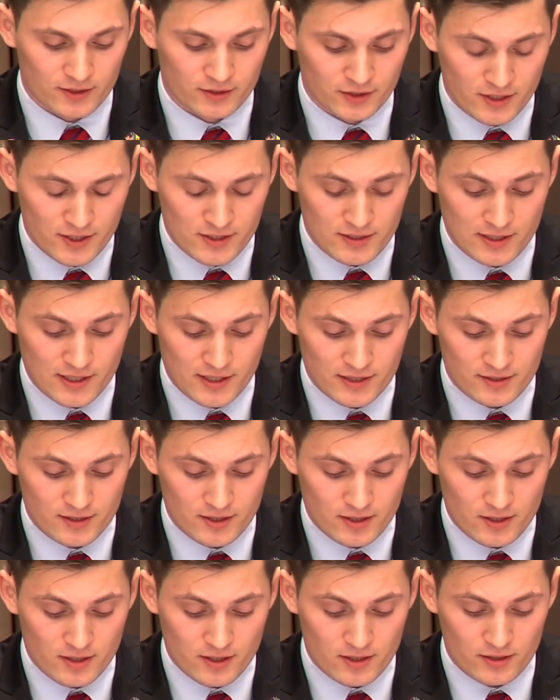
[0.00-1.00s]
his last
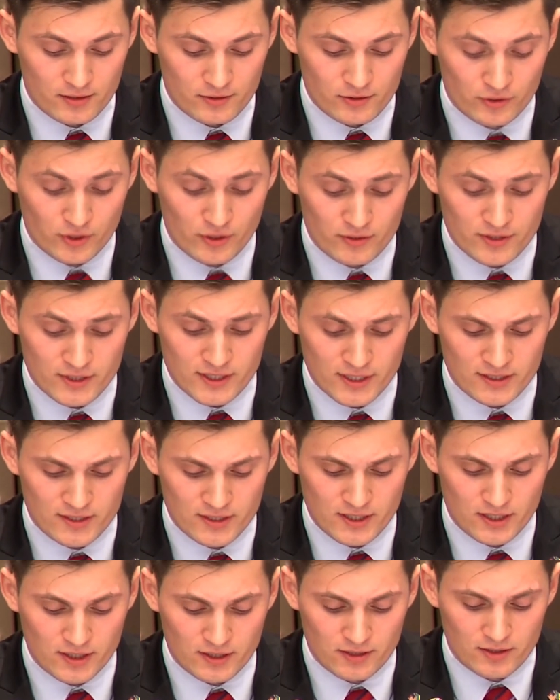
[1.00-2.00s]

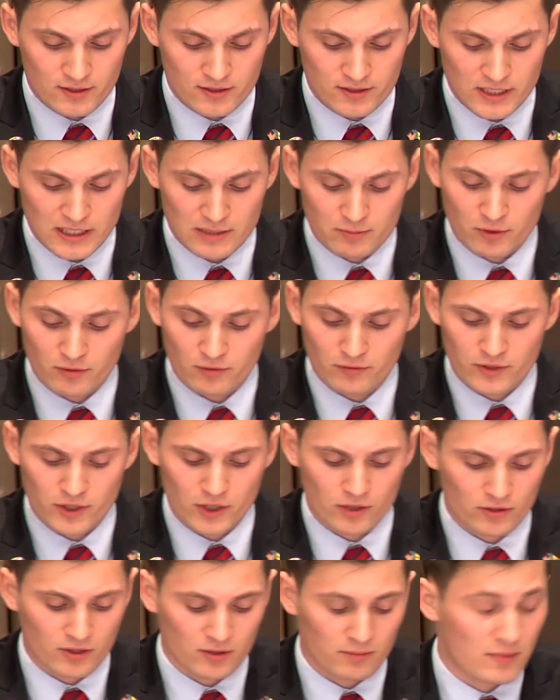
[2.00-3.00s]
2016 Statement of the
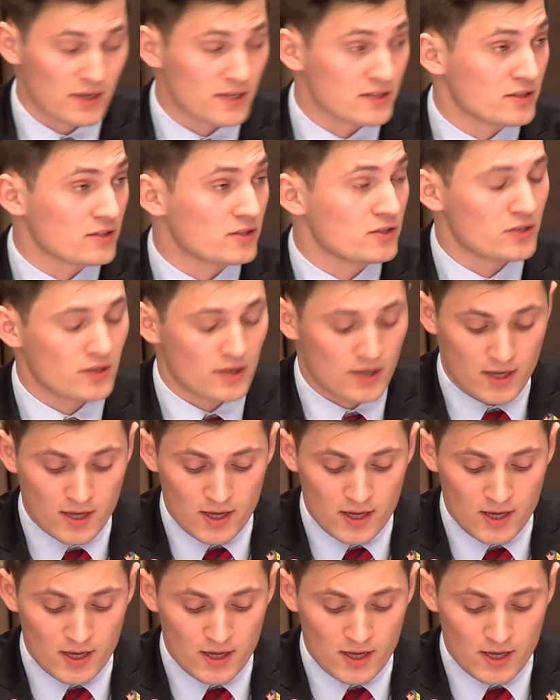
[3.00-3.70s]
Union message,